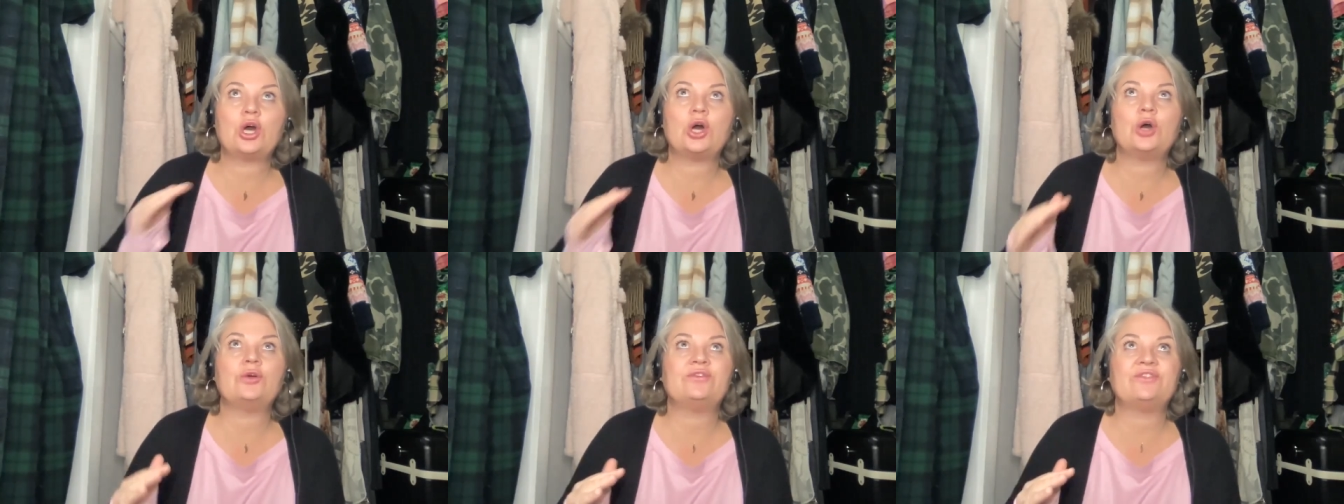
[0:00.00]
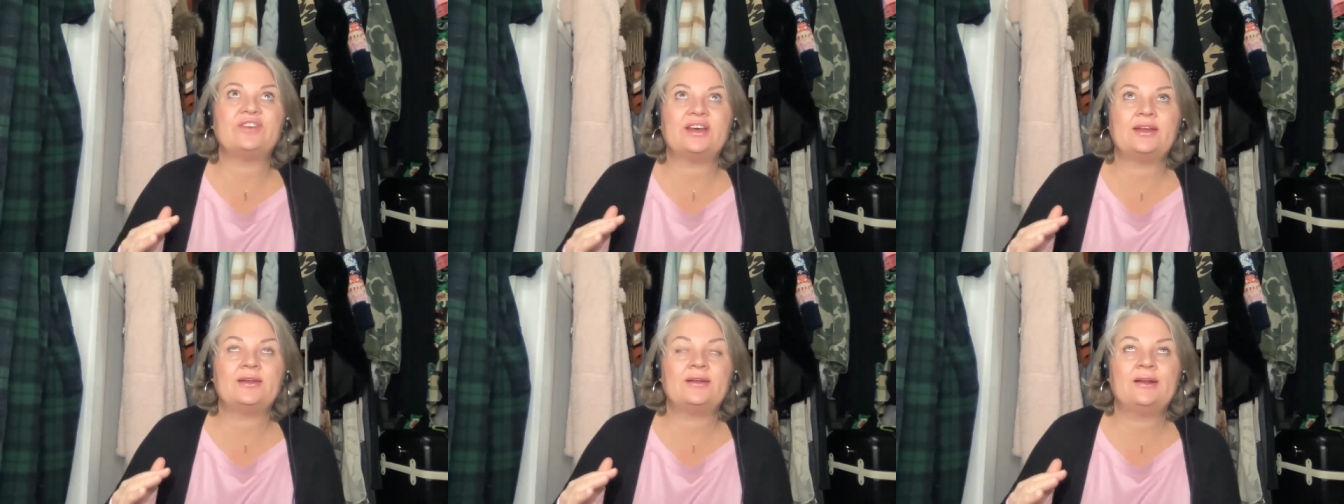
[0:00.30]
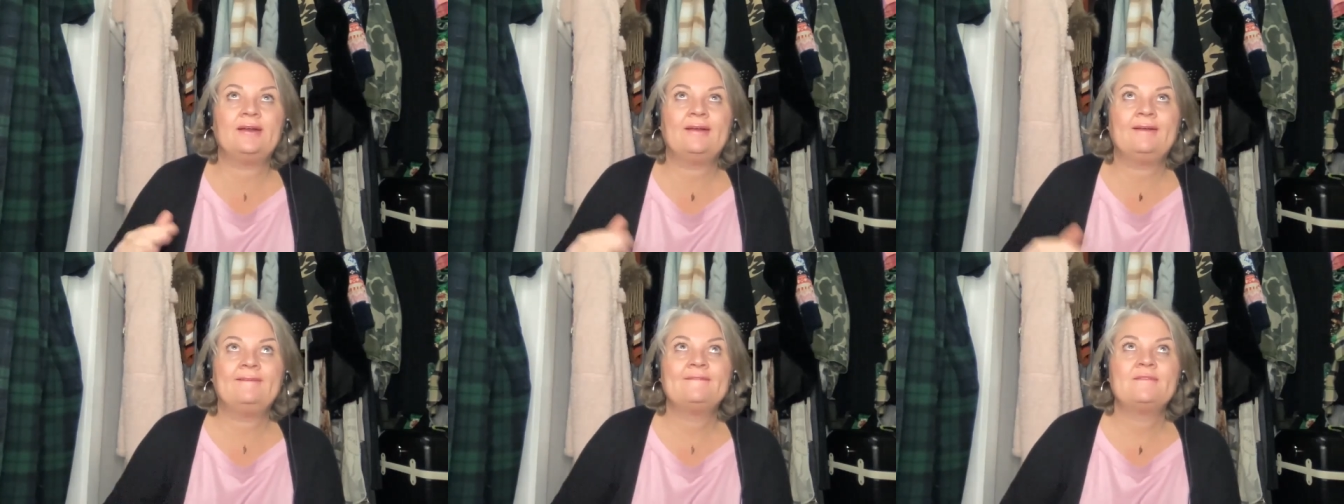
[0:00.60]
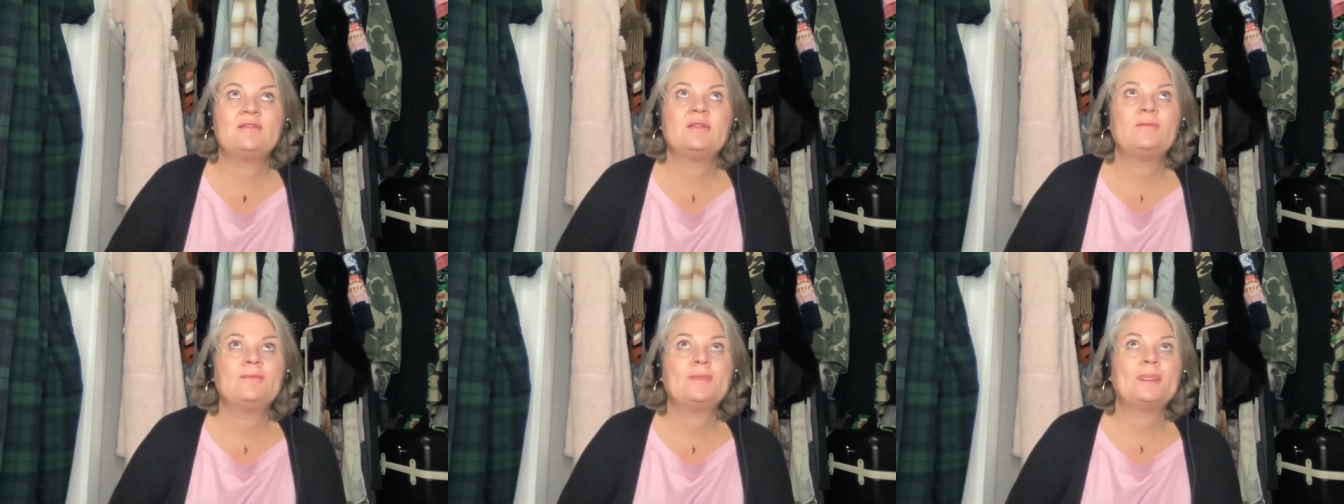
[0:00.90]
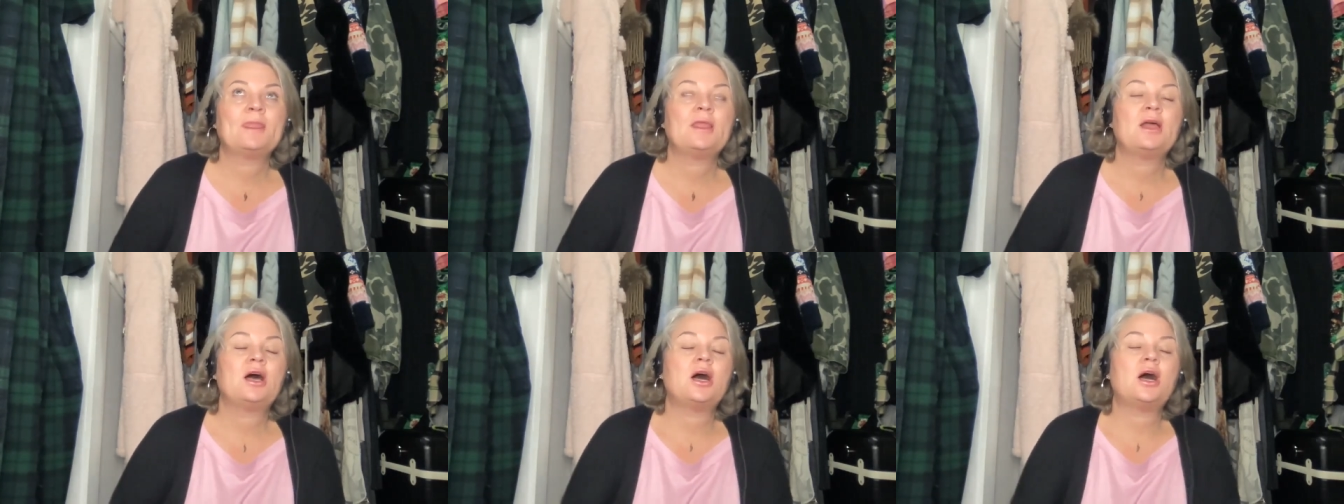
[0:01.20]
COVID
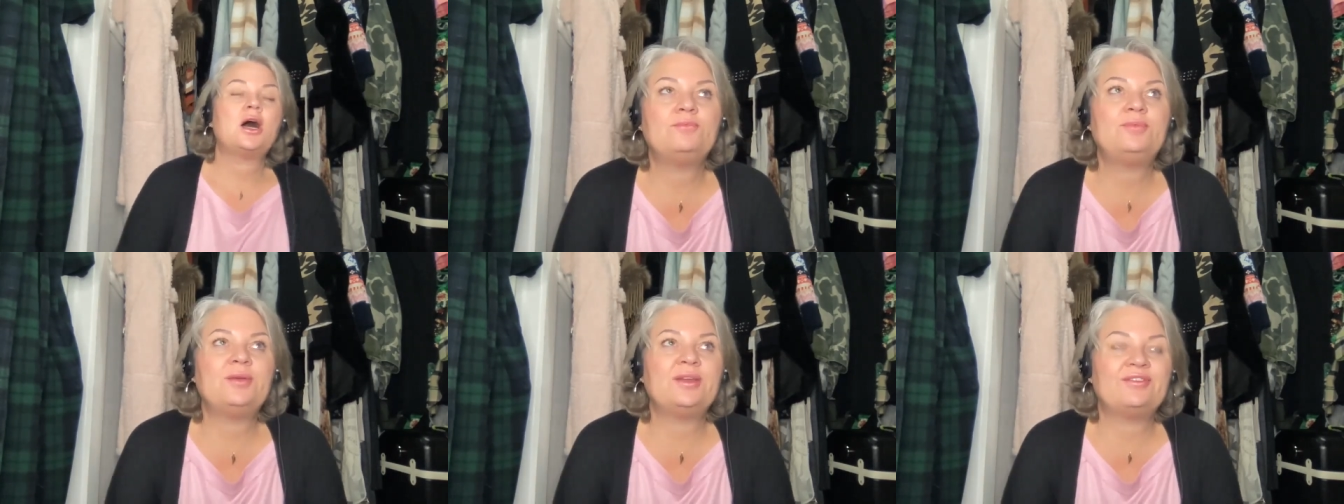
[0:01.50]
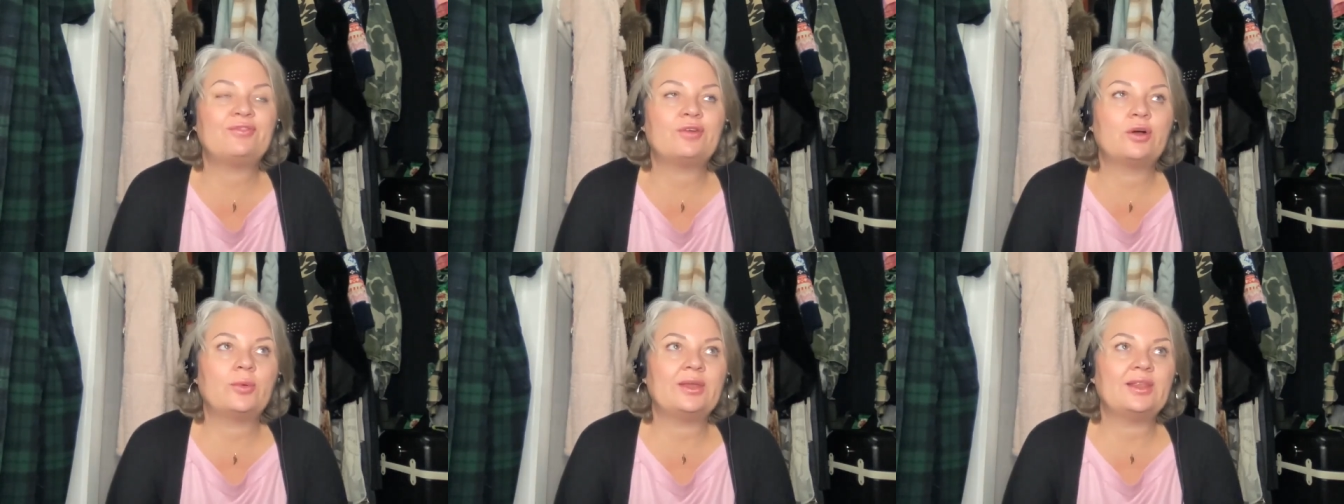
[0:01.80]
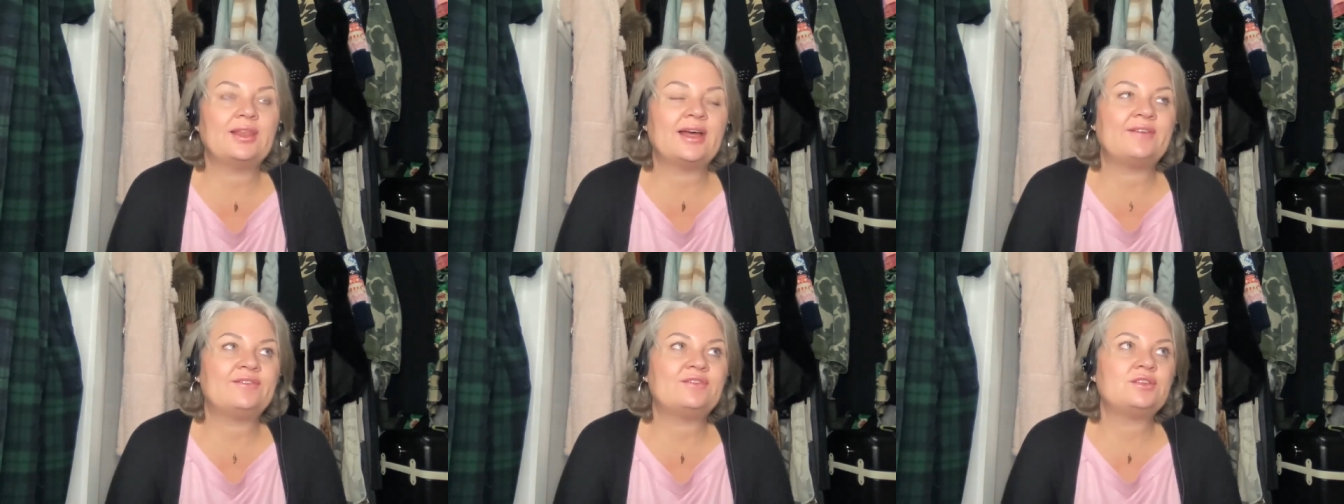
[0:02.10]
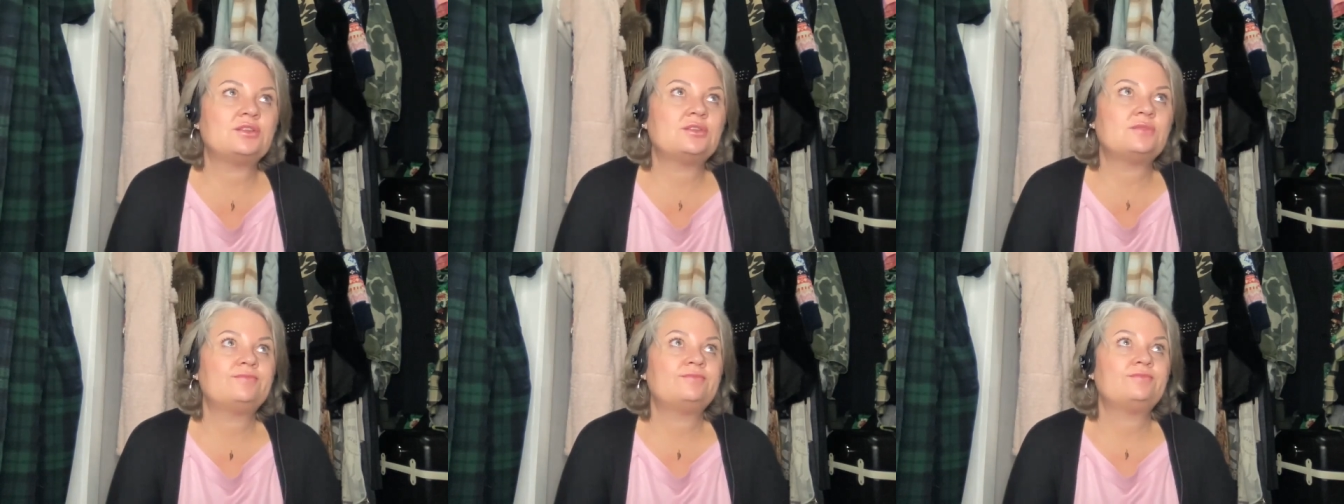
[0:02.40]
before we left.